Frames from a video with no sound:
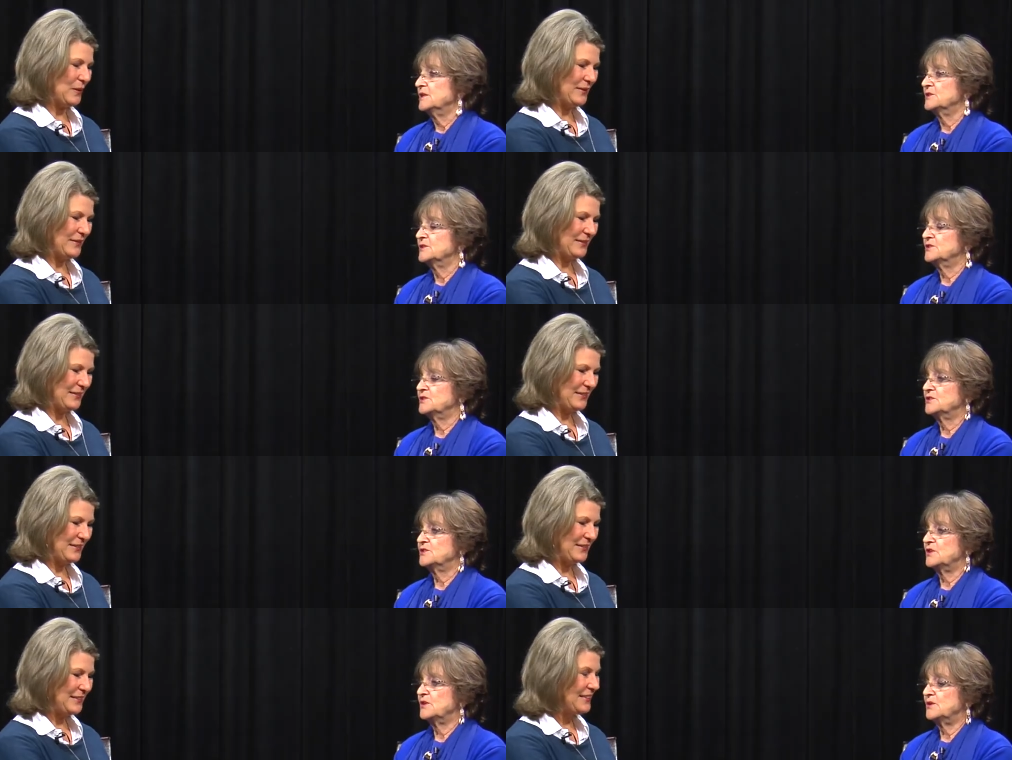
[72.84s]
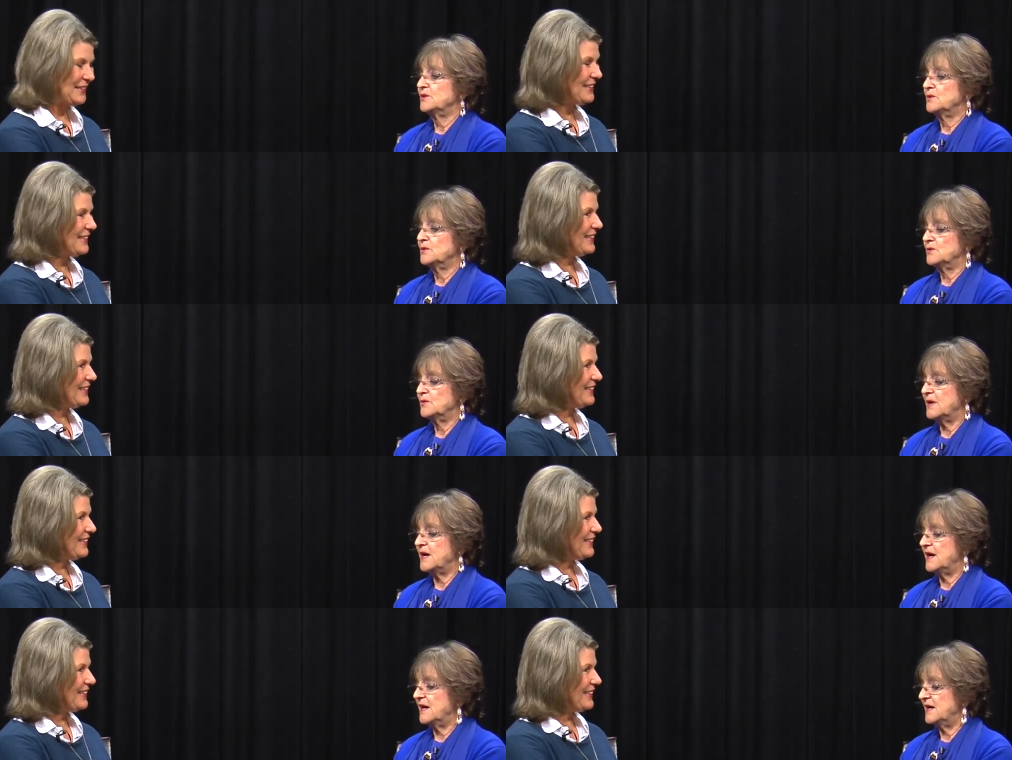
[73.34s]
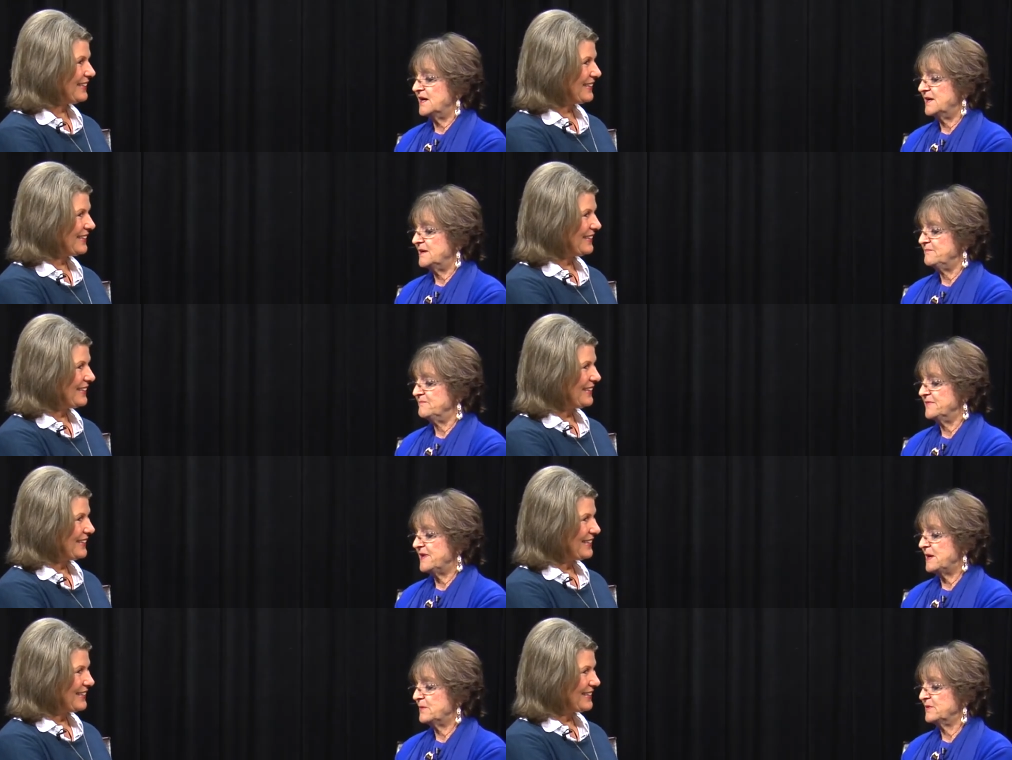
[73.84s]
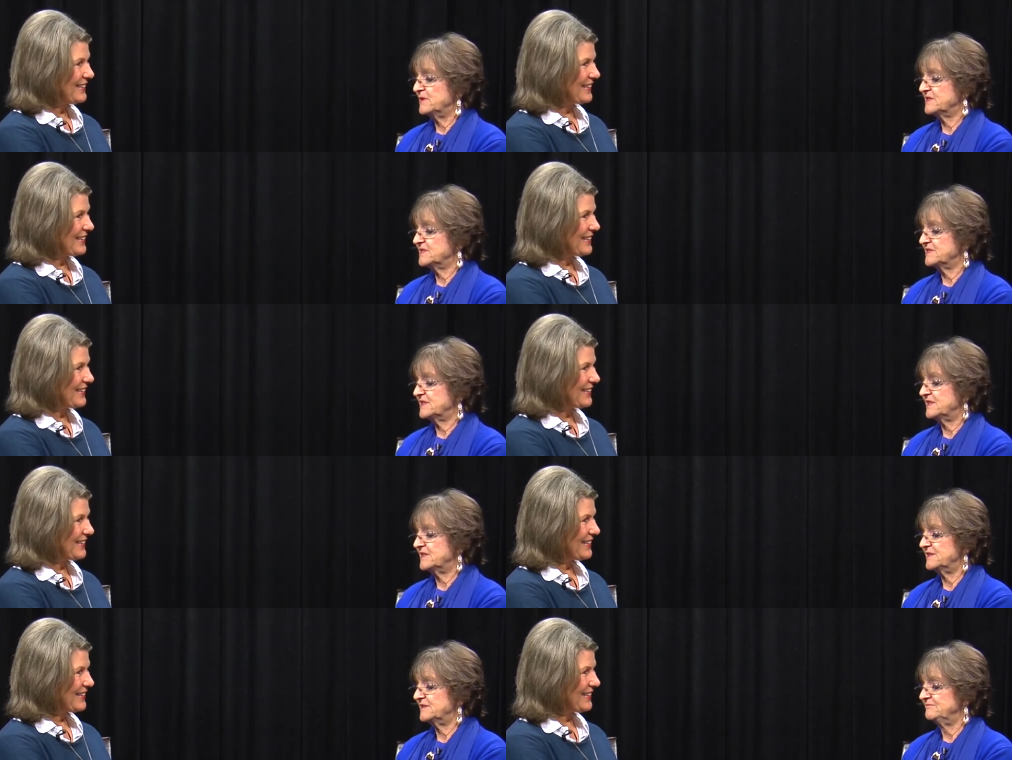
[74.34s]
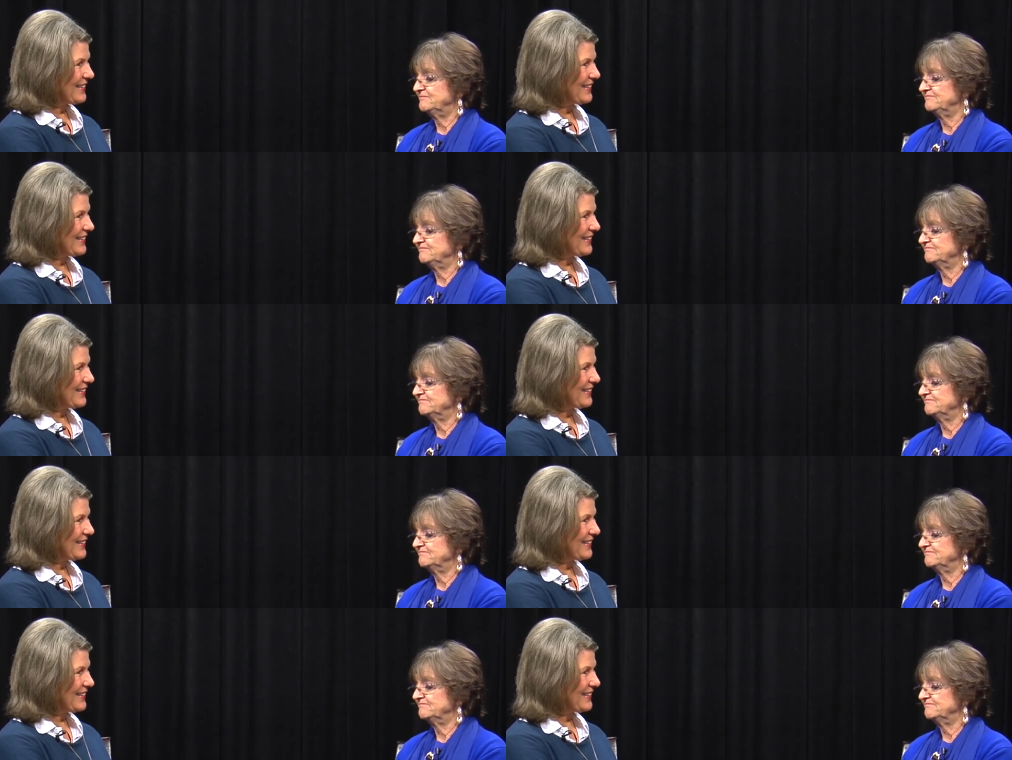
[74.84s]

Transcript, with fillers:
Speaker 1: So um, that was a,